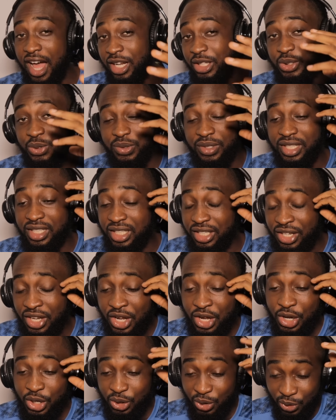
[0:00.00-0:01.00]
actually
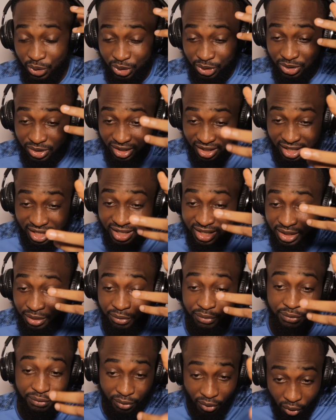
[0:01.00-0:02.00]
going to
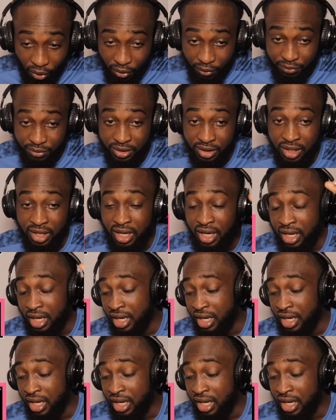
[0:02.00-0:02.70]
get involved.